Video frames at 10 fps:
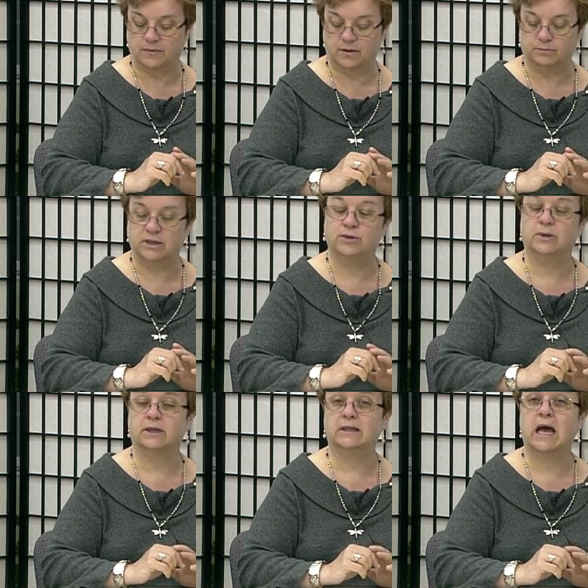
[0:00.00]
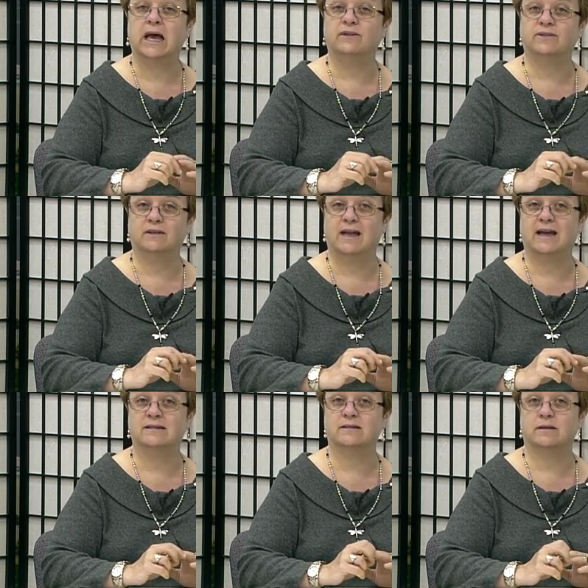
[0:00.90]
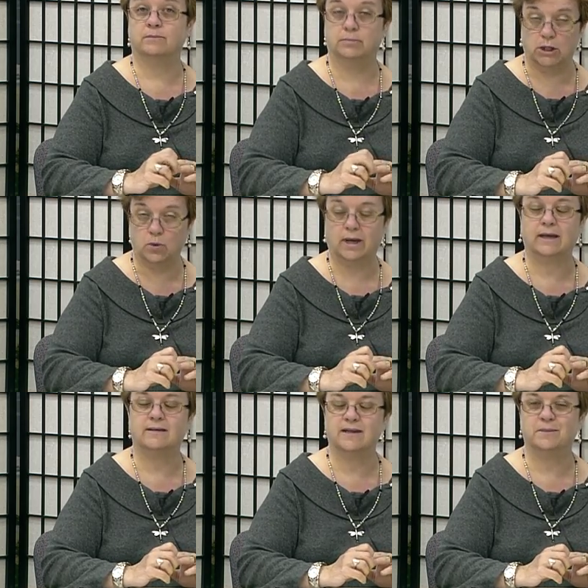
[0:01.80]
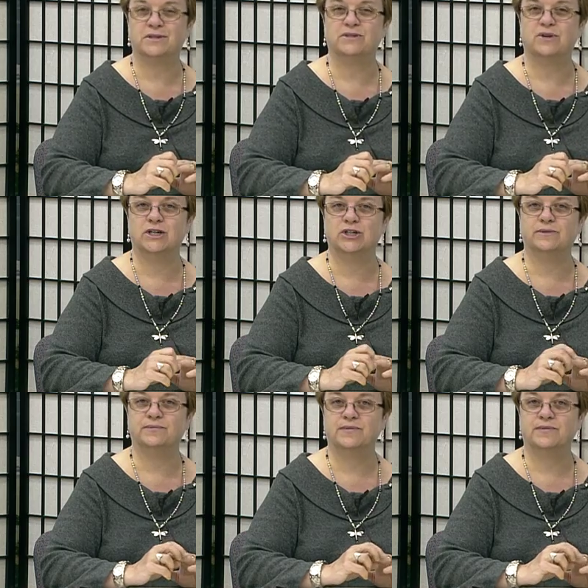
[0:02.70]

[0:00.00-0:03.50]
They'll be doing a live glass blowing demonstration.